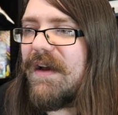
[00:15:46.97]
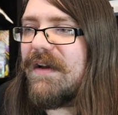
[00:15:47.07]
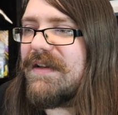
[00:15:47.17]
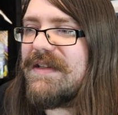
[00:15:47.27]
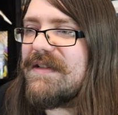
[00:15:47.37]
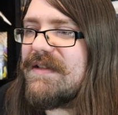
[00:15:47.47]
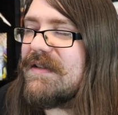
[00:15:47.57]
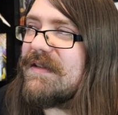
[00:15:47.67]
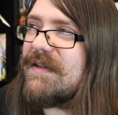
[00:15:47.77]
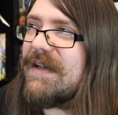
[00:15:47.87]
Uh,
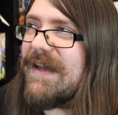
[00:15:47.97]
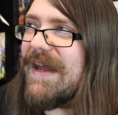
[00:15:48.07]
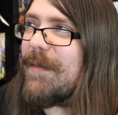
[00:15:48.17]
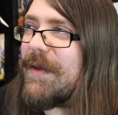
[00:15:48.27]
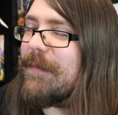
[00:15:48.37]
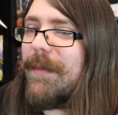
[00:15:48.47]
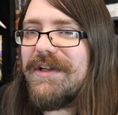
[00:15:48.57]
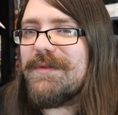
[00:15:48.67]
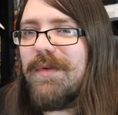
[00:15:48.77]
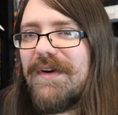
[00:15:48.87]
it can't be
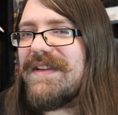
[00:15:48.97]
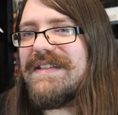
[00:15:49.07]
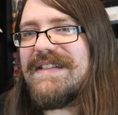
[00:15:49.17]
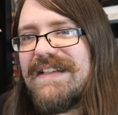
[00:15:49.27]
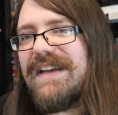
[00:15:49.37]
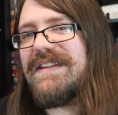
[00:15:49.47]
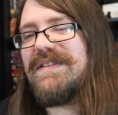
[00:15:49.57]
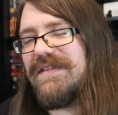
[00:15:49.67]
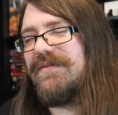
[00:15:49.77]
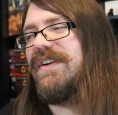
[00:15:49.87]
much more than
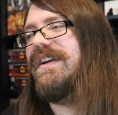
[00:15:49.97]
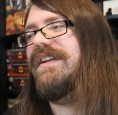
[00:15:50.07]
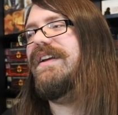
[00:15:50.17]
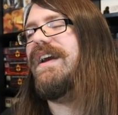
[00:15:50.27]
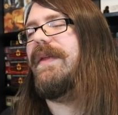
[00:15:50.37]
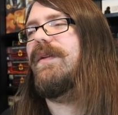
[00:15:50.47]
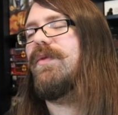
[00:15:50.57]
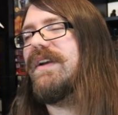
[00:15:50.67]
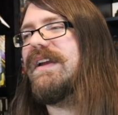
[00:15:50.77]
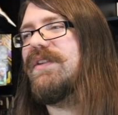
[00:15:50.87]
six, right? And then
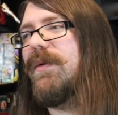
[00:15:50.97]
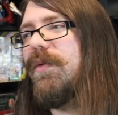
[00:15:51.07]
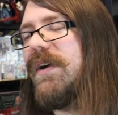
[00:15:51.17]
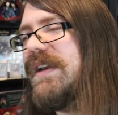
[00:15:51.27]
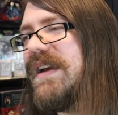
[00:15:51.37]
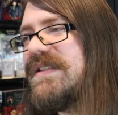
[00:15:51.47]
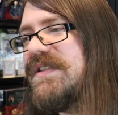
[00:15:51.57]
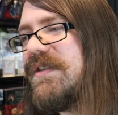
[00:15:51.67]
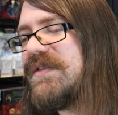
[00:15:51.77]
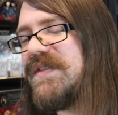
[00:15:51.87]
we're gonna get to a point next year.